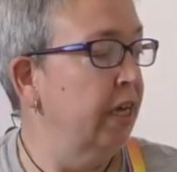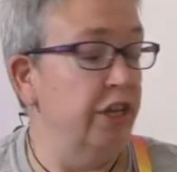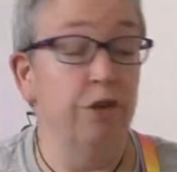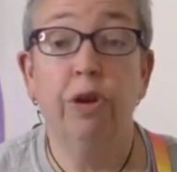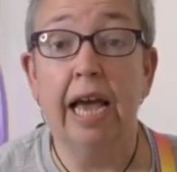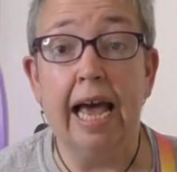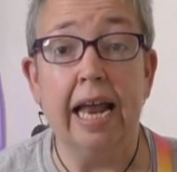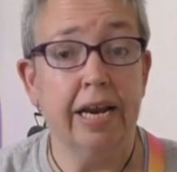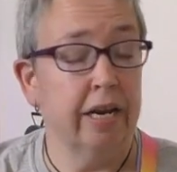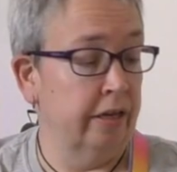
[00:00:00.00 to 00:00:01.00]
You
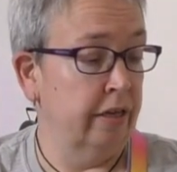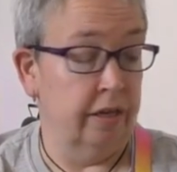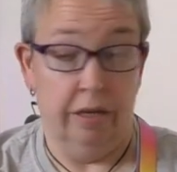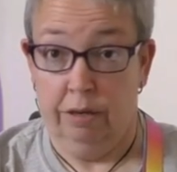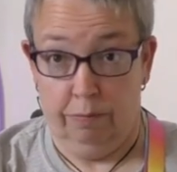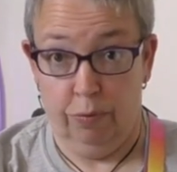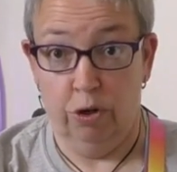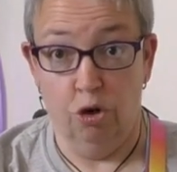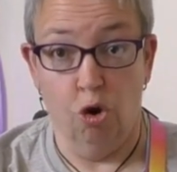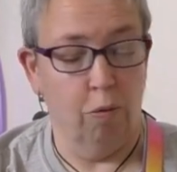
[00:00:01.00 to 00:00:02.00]
can put
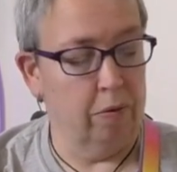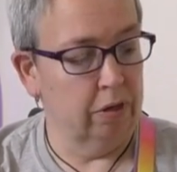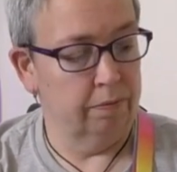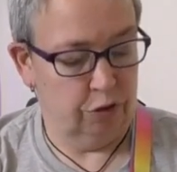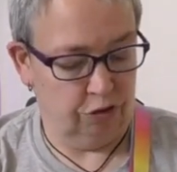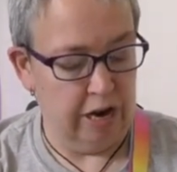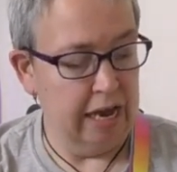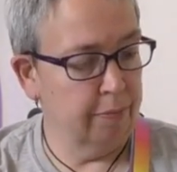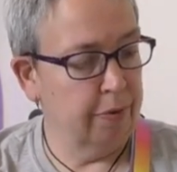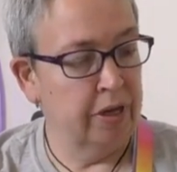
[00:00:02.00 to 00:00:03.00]
a normal
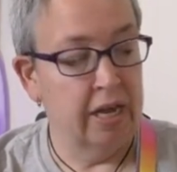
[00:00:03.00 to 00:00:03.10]
strap